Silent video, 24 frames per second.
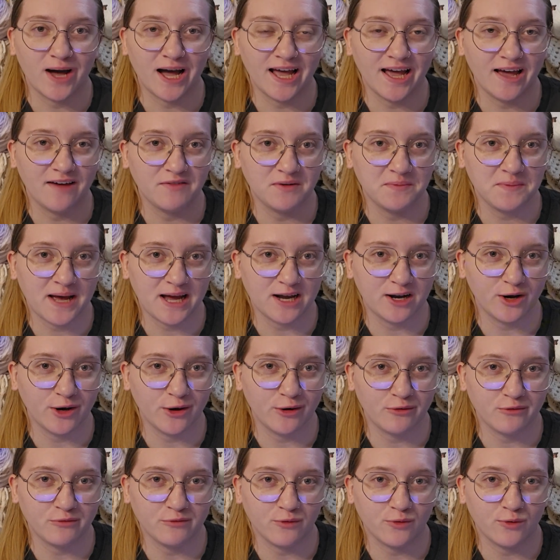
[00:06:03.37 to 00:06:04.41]
I have a
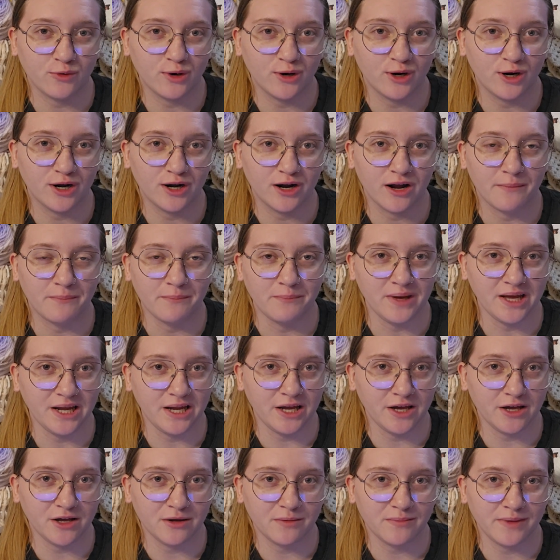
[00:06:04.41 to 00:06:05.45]
pattern for
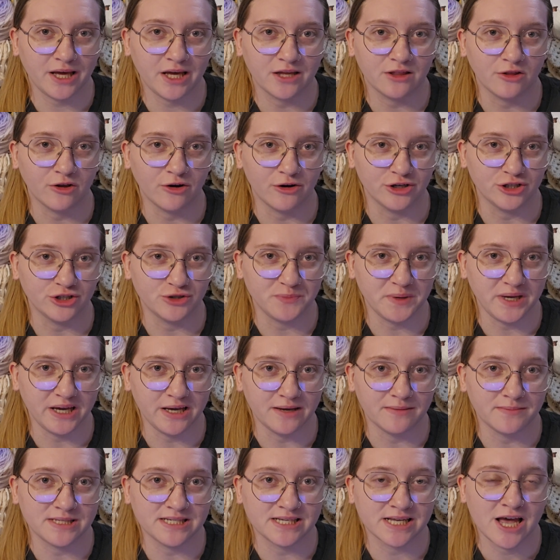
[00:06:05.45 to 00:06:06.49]
medium and large
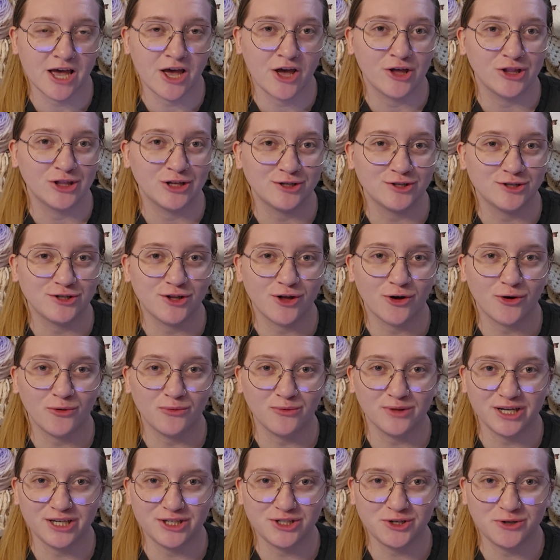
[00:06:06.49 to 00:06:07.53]
Peeps. Those are the
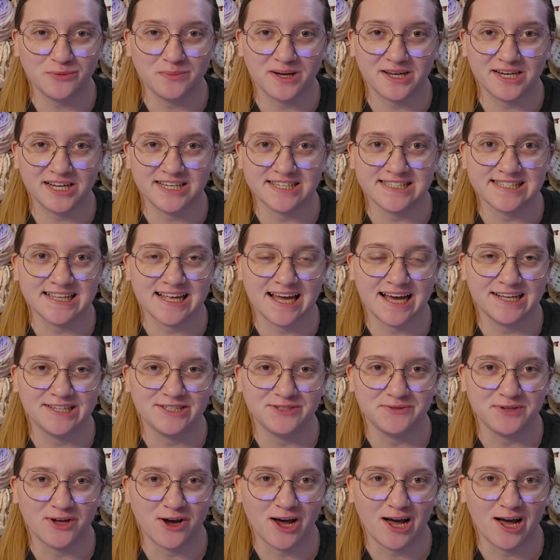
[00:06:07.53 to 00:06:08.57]
only two bunnies that I
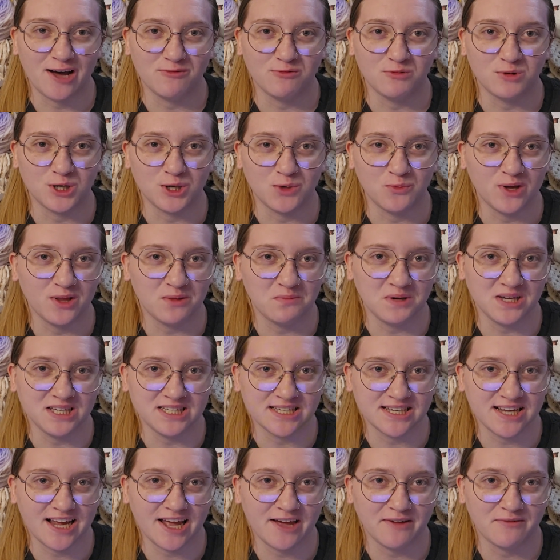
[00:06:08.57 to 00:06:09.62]
do not have one with me
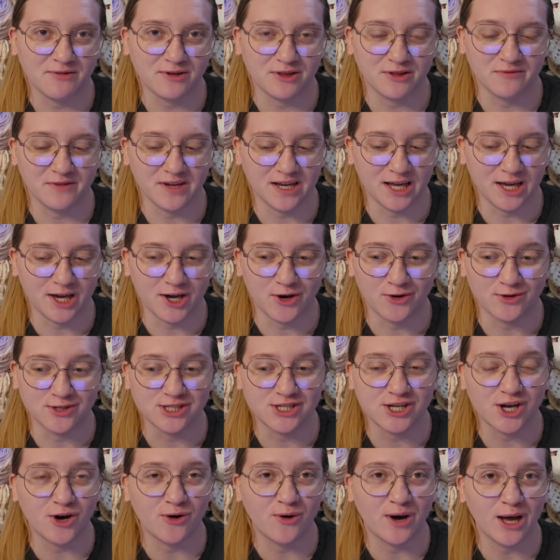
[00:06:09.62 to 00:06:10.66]
today for the video,
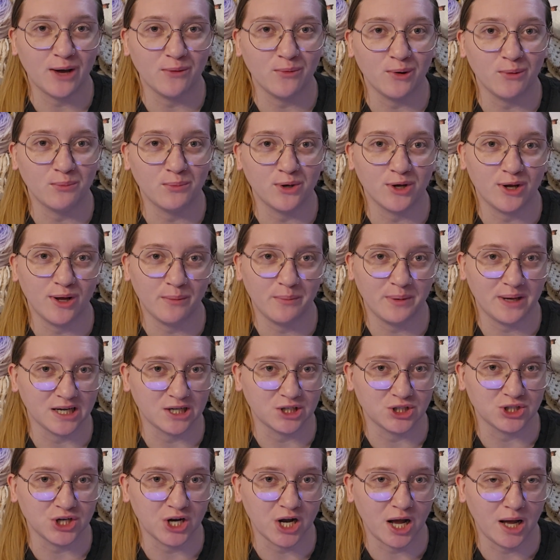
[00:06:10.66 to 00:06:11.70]
so I will put a
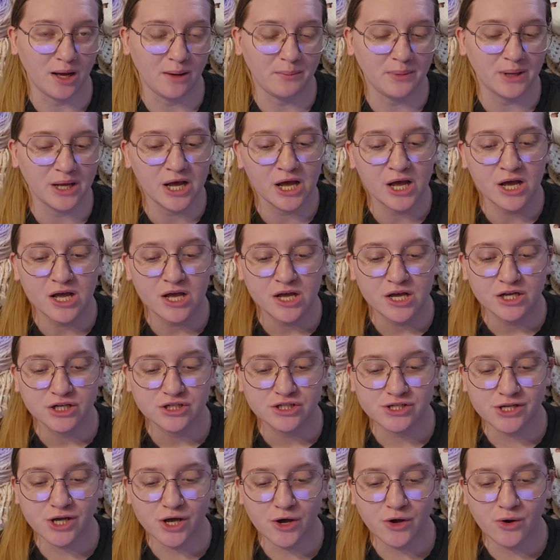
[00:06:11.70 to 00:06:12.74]
picture up.
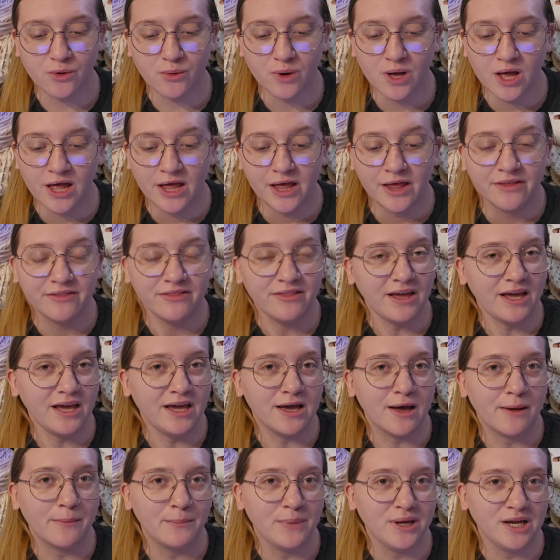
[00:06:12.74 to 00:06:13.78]
So
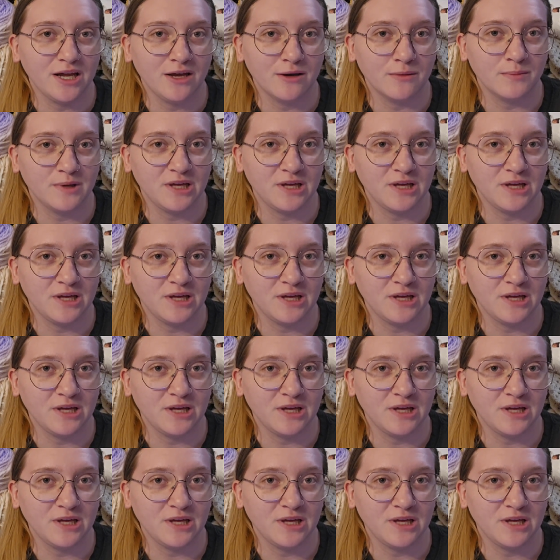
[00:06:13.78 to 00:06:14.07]
the medium